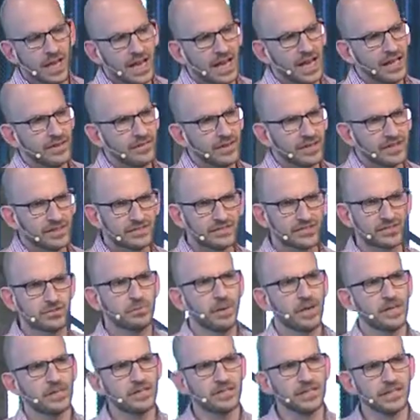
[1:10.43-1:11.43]
and they
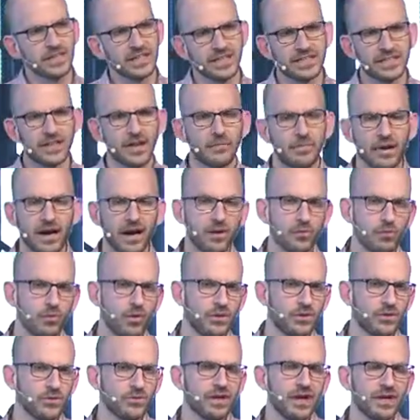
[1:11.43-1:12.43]
speculate about
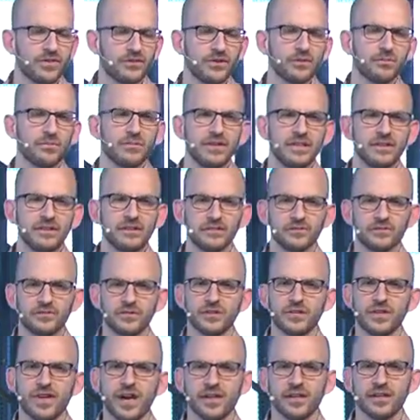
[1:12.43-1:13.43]
whether or not they'll
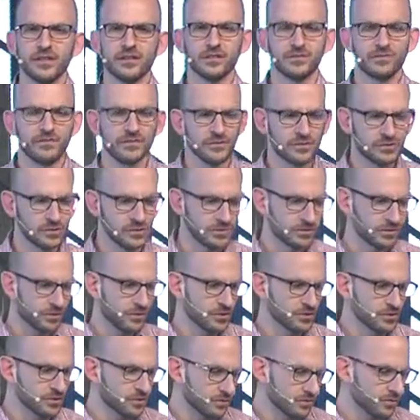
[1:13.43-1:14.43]
do that in the future. And of
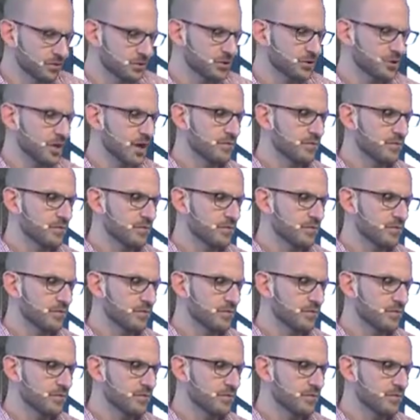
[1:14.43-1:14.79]
course, in the future,